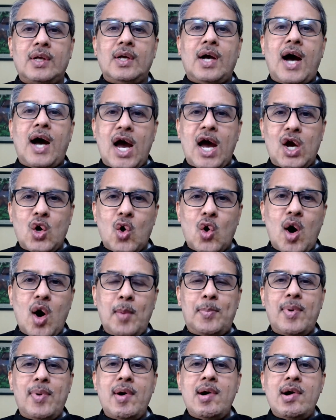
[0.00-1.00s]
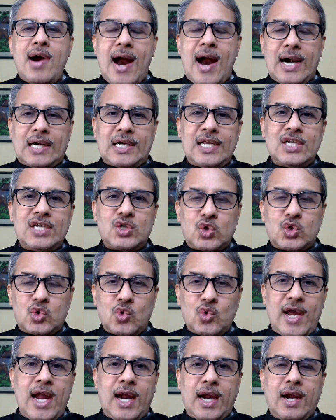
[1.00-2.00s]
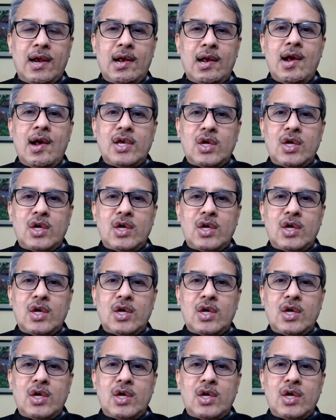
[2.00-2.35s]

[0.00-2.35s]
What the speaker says: I hope at least today